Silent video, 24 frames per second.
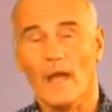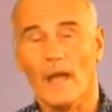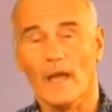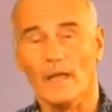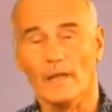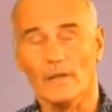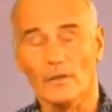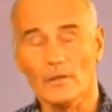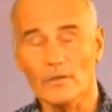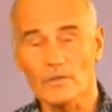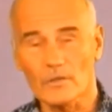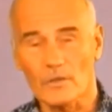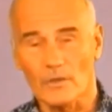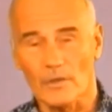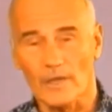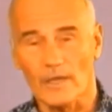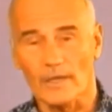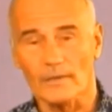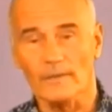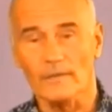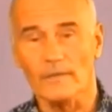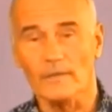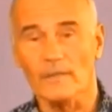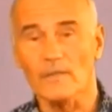I also
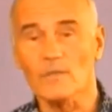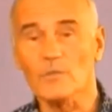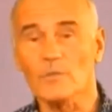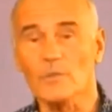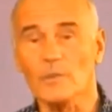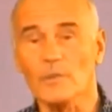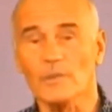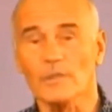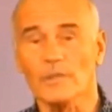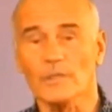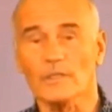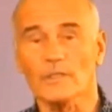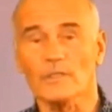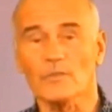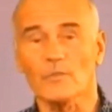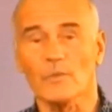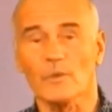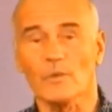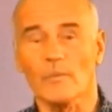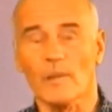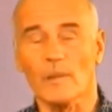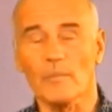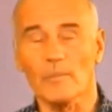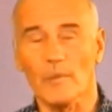had an experience
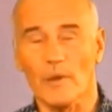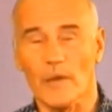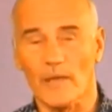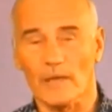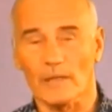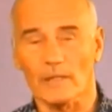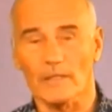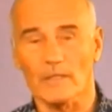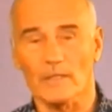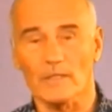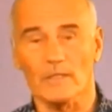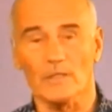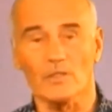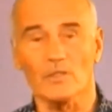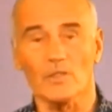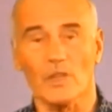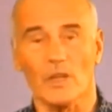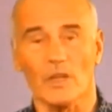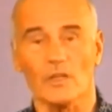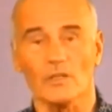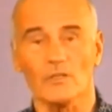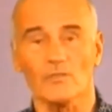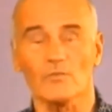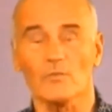where my practice had
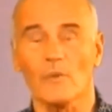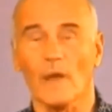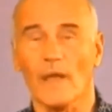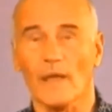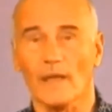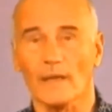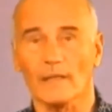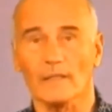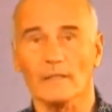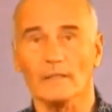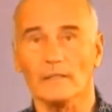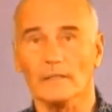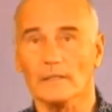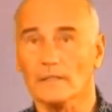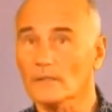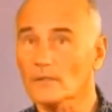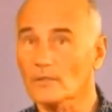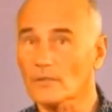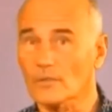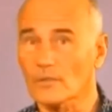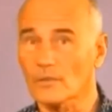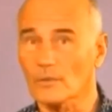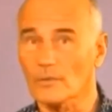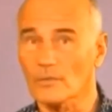changed radically
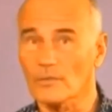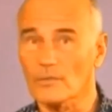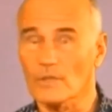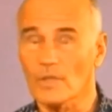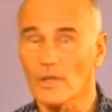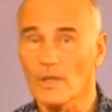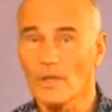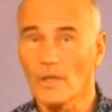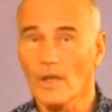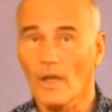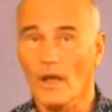in terms